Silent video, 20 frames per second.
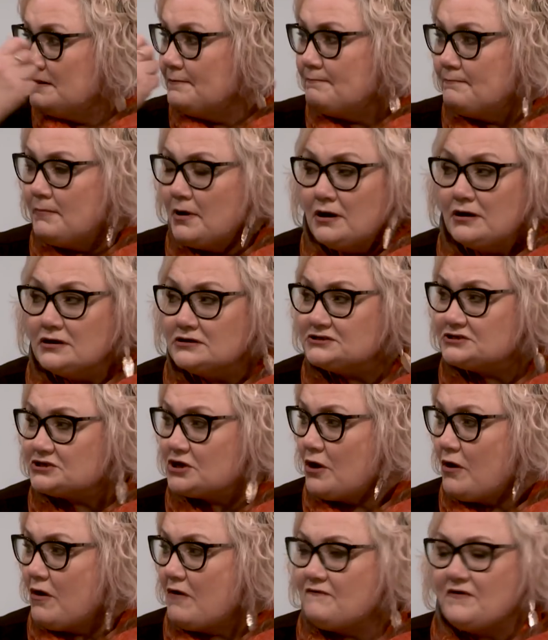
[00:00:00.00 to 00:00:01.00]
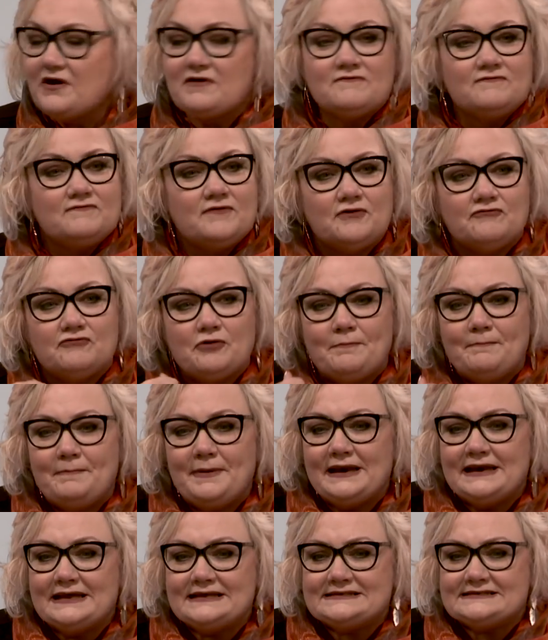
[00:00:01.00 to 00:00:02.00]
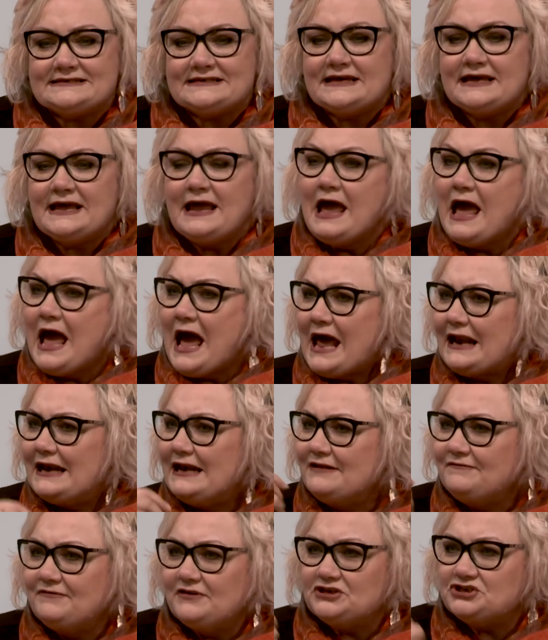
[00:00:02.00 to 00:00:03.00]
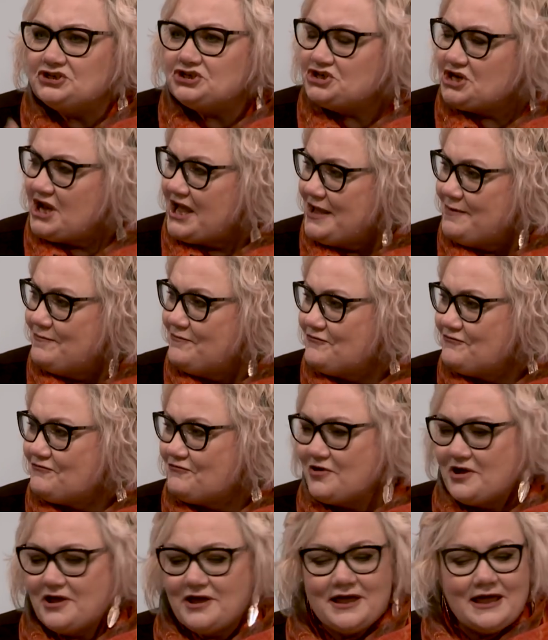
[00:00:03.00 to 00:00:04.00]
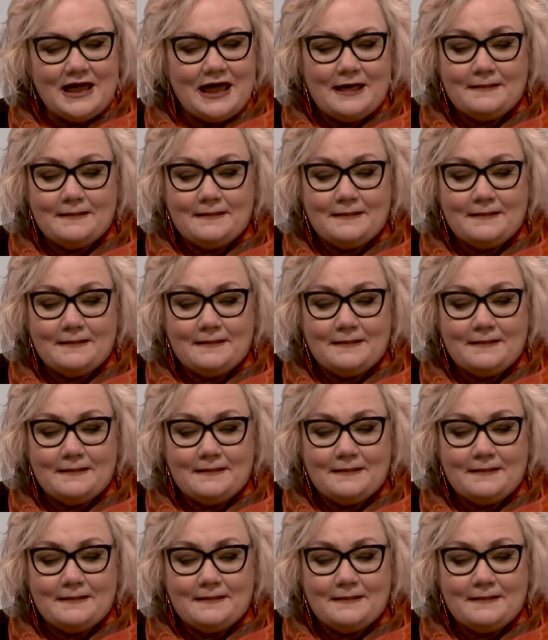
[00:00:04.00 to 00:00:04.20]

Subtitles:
the mask off, mm, and vulnerability and living shame-free. Free.